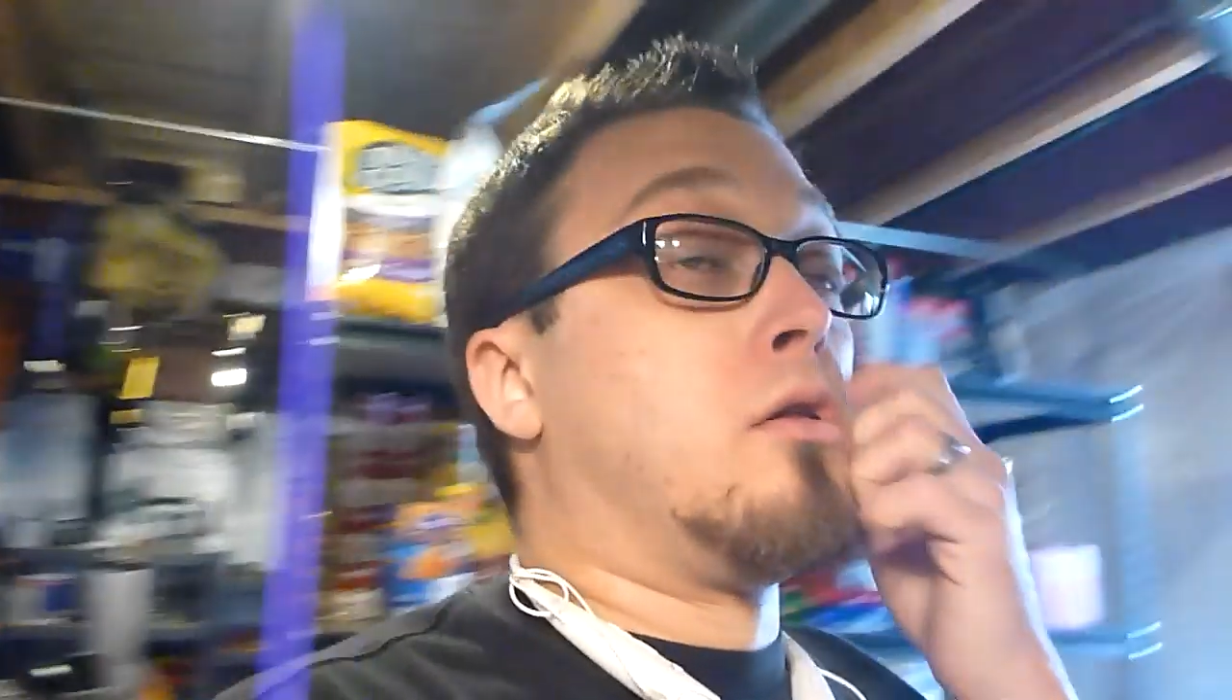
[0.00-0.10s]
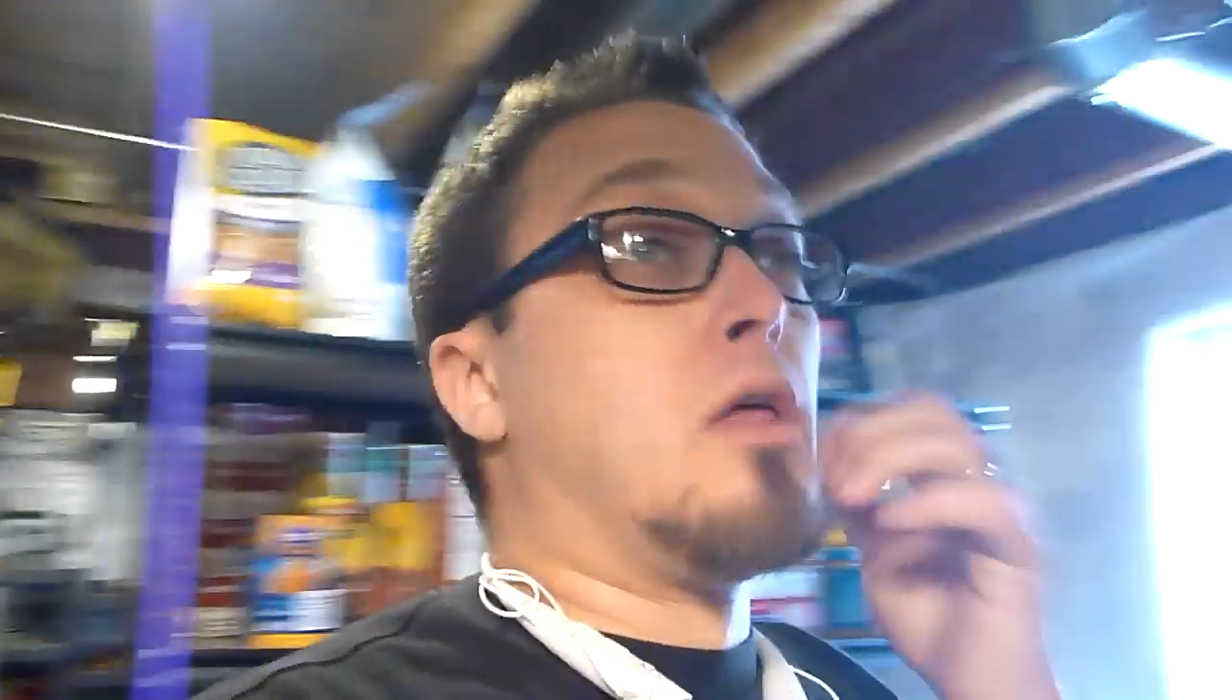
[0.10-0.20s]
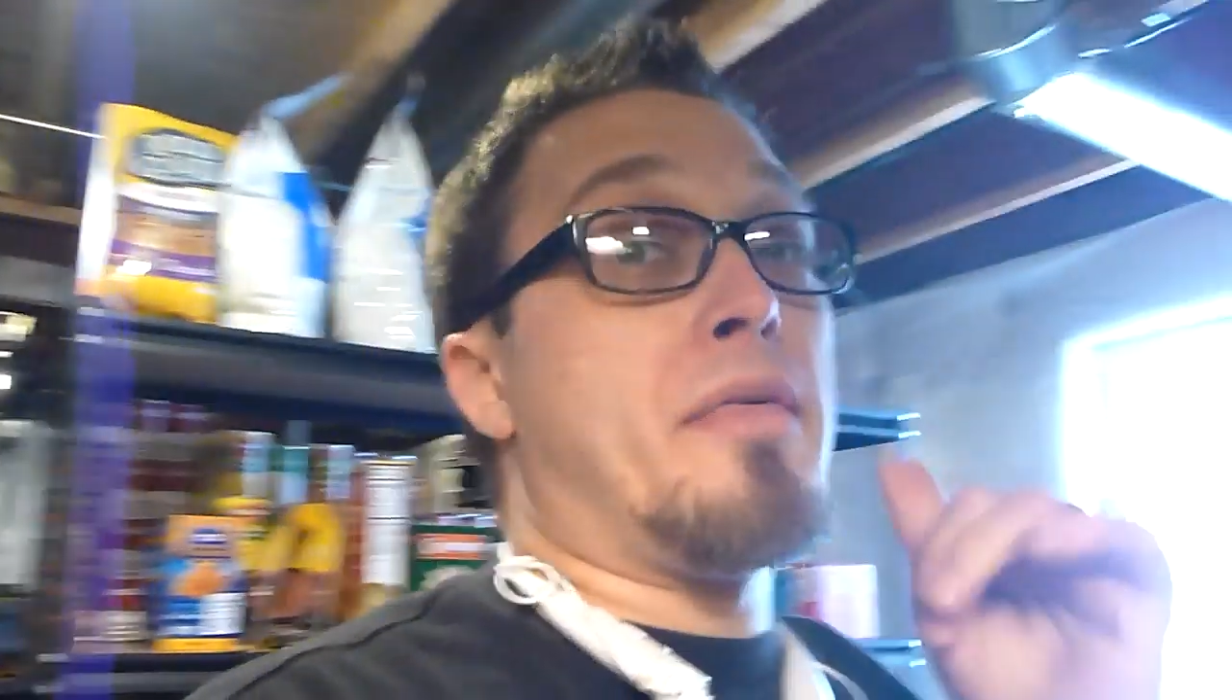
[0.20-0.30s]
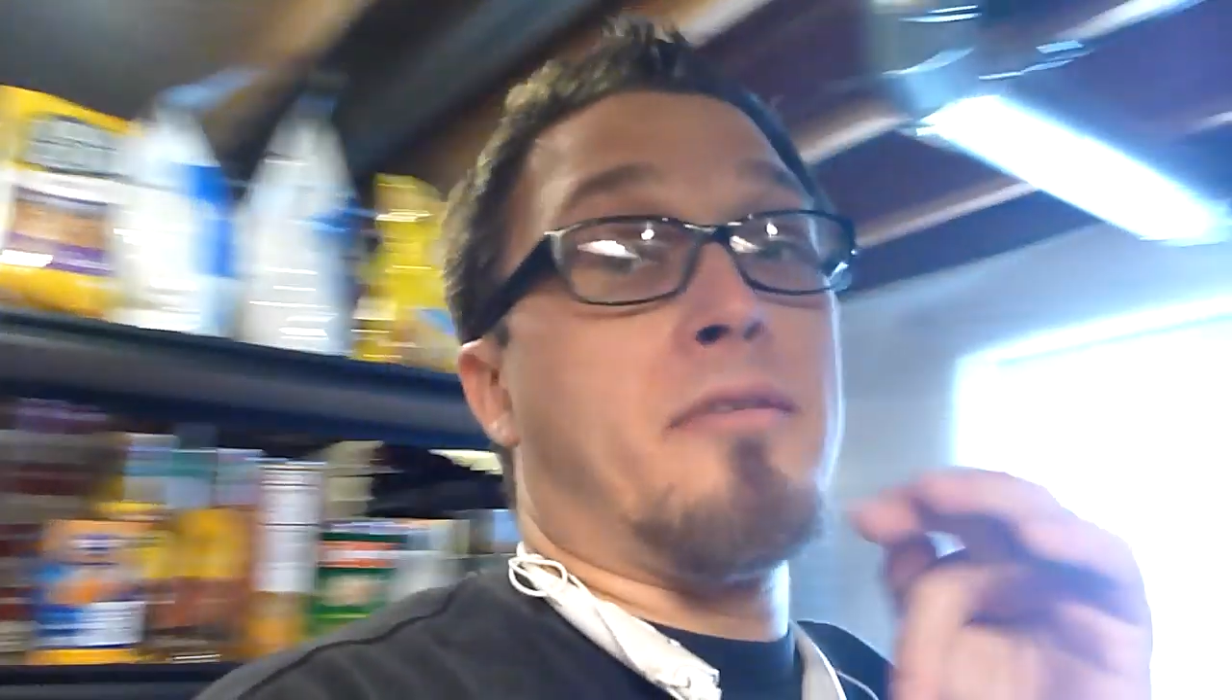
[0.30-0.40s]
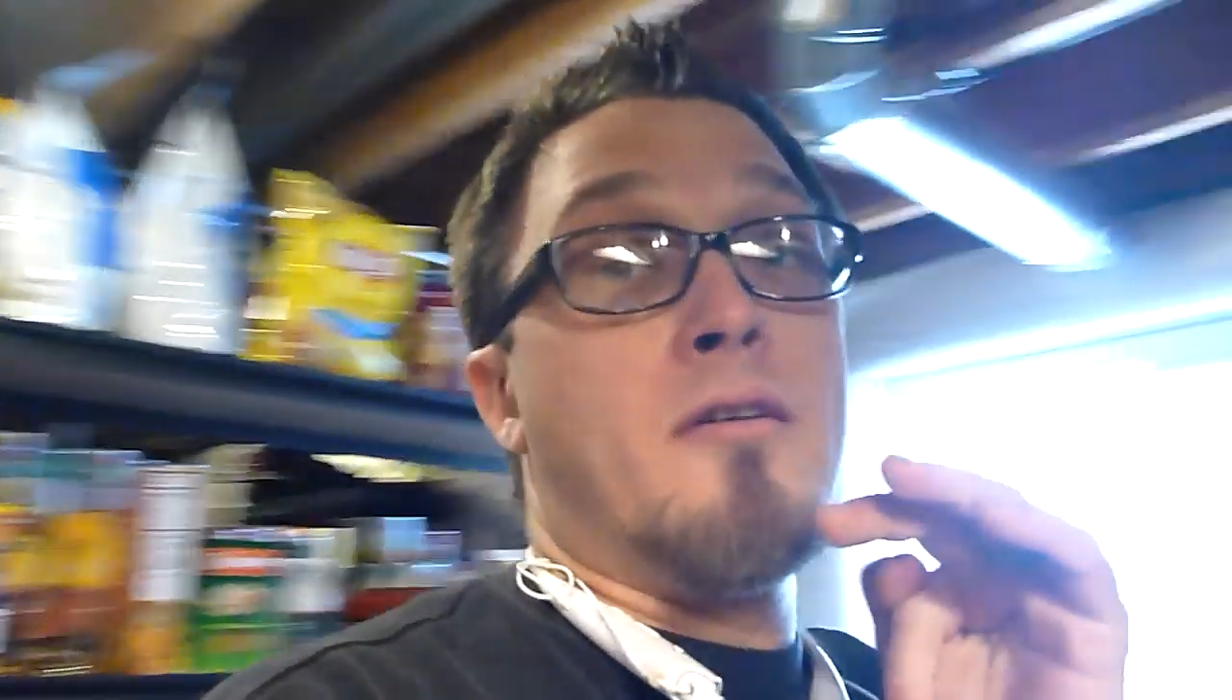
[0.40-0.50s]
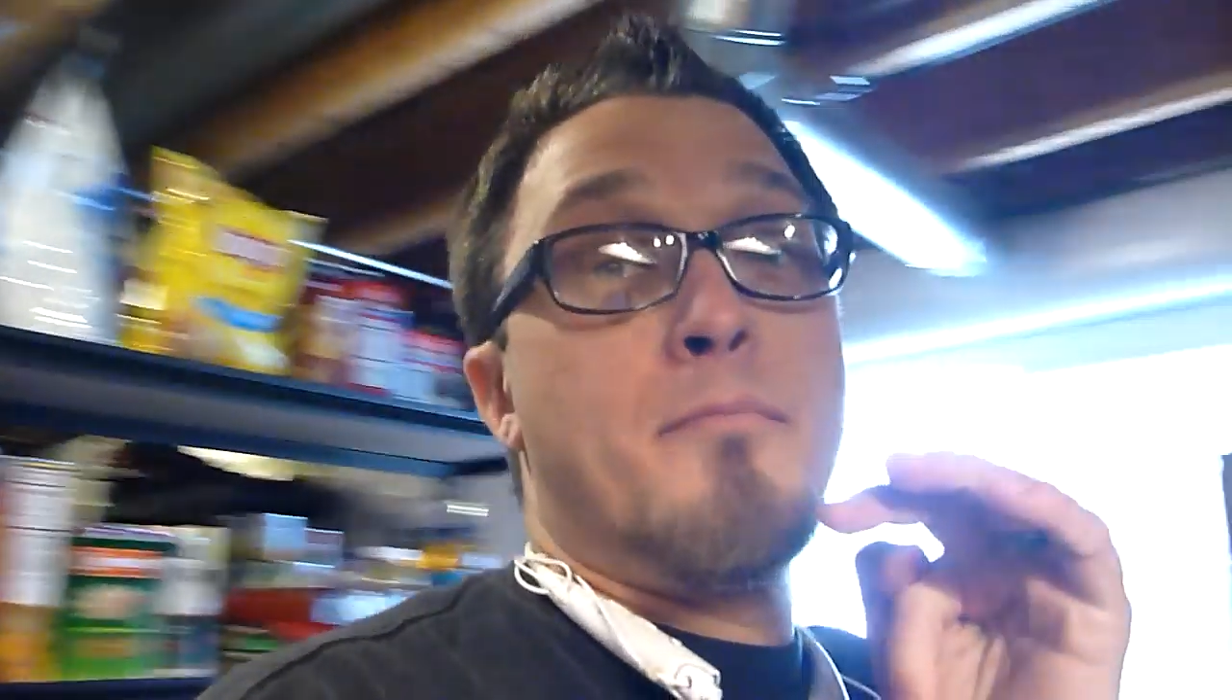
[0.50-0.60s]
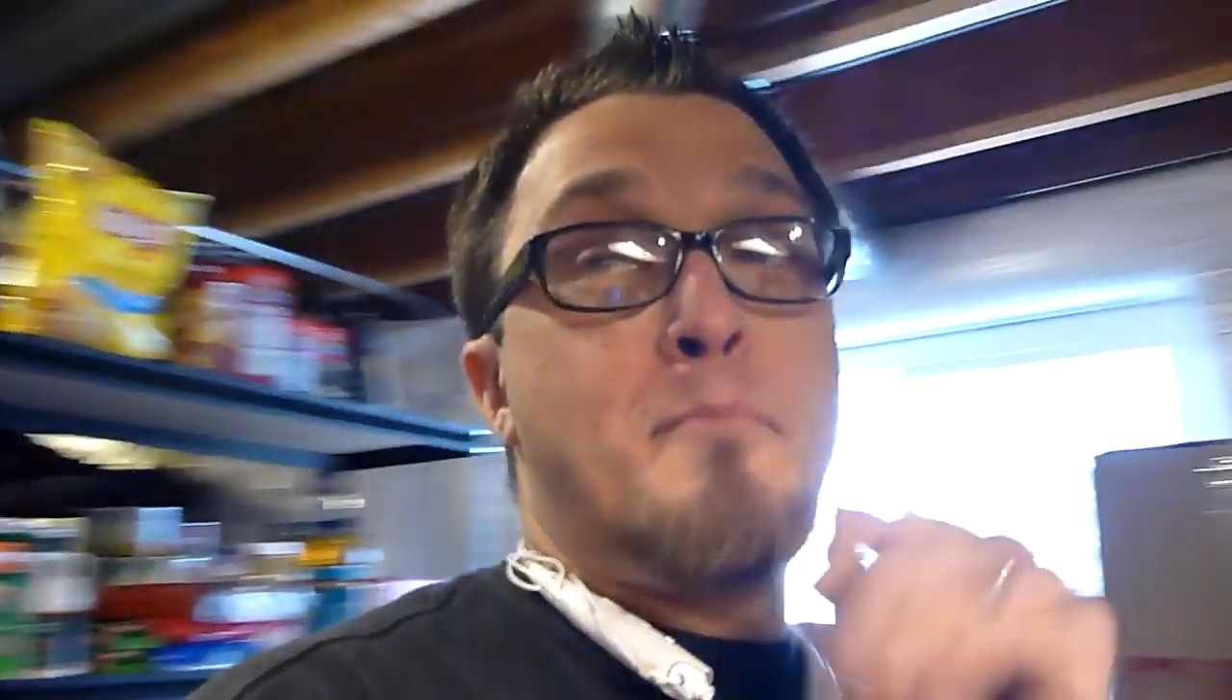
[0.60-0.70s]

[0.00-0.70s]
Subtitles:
lithium